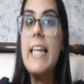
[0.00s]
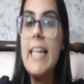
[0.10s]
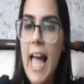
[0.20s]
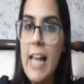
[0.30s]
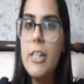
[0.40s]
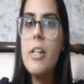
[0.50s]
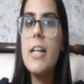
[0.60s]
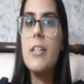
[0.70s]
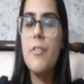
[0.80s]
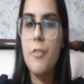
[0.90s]

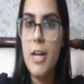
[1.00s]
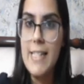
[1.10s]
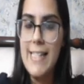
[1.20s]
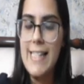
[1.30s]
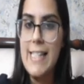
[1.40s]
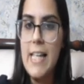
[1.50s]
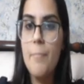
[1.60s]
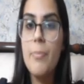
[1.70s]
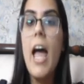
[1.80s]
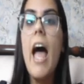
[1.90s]
Calculative risks.
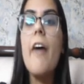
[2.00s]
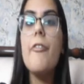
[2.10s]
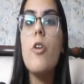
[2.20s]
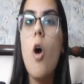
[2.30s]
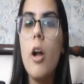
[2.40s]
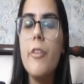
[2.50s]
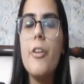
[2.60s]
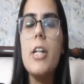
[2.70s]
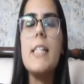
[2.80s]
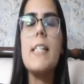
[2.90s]
Have
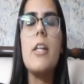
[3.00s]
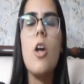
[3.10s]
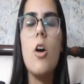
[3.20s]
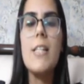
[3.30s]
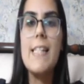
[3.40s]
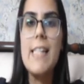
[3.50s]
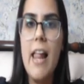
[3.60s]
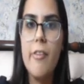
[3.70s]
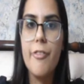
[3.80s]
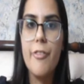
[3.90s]
confidence in
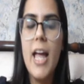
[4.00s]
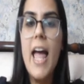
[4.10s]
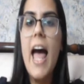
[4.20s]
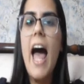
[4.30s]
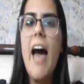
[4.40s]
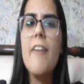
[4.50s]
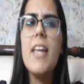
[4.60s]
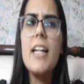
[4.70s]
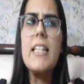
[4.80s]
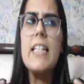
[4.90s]
yourself. Have
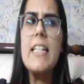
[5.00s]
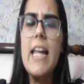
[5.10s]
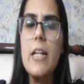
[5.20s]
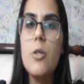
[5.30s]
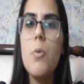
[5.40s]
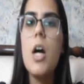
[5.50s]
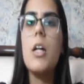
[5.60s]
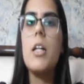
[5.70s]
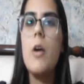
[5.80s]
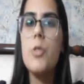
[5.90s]
that
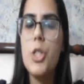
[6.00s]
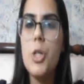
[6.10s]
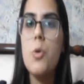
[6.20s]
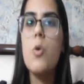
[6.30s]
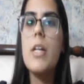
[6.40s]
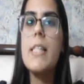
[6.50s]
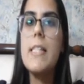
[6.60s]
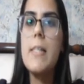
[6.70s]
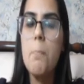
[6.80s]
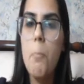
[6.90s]
network around you who can
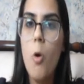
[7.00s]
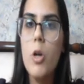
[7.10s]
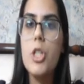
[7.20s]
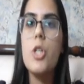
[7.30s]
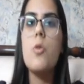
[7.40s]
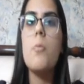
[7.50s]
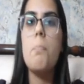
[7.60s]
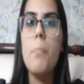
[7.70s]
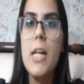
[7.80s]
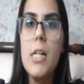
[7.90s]
support you,
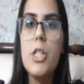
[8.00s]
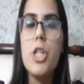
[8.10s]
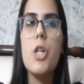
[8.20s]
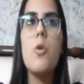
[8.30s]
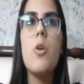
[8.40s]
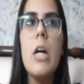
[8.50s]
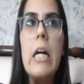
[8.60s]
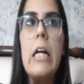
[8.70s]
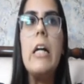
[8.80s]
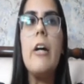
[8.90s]
build you,
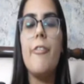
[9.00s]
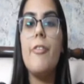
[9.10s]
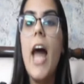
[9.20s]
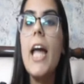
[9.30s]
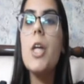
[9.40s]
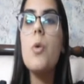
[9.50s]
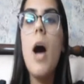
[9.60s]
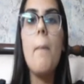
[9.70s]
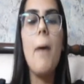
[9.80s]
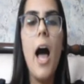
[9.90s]
fly you
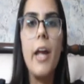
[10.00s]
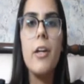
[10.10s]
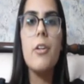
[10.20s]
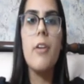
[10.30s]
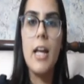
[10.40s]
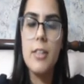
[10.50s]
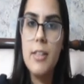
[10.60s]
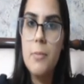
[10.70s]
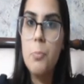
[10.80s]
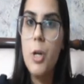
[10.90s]
up higher rather
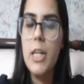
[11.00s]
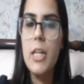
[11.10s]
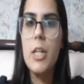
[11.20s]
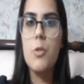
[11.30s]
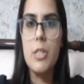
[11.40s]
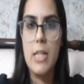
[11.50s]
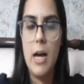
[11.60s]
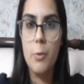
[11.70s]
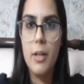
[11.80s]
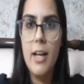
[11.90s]
than bringing you down.